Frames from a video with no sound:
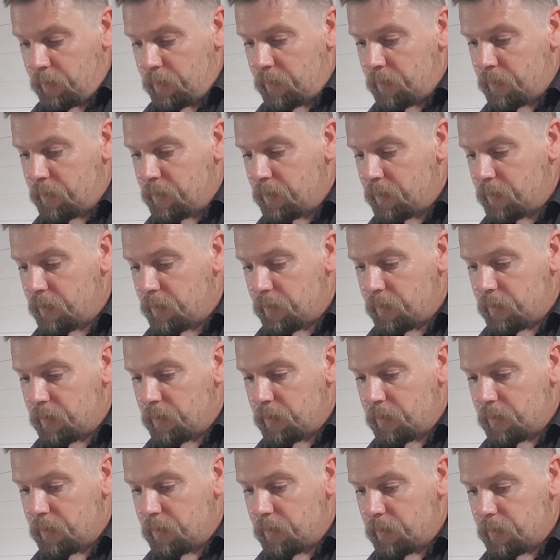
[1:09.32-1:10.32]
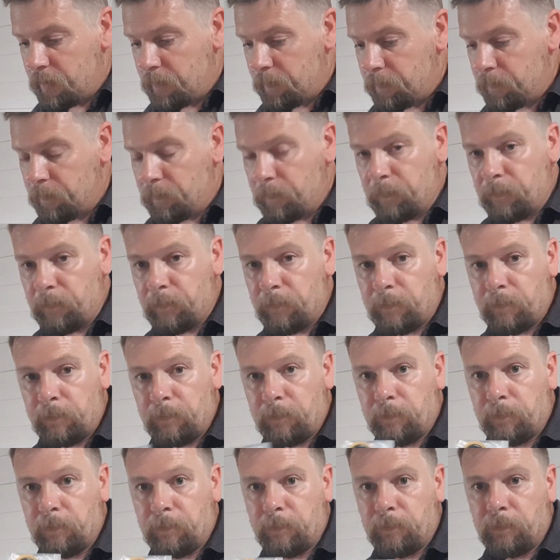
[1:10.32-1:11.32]
The
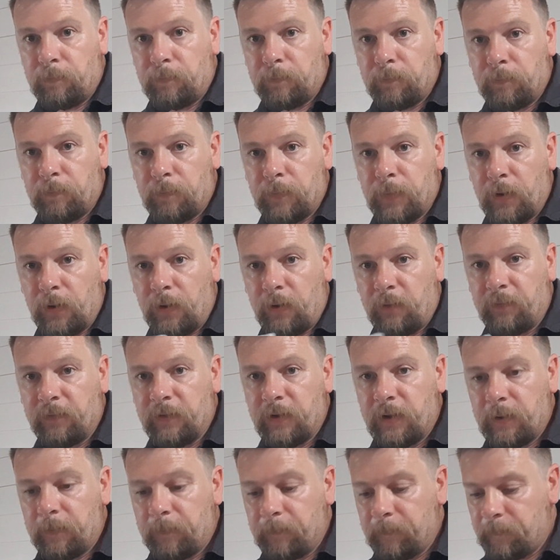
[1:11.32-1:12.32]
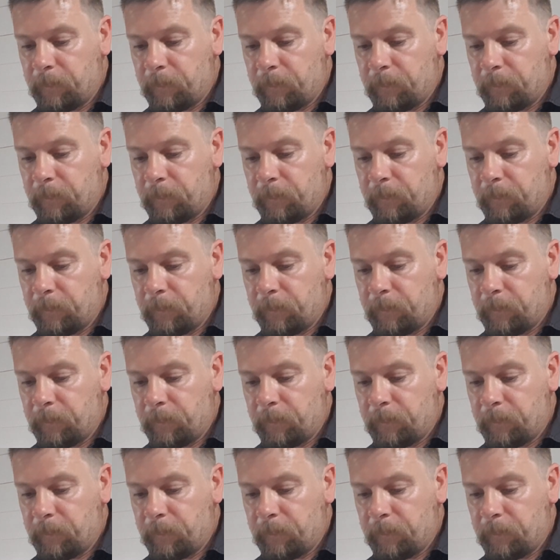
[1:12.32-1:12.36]
Banoffee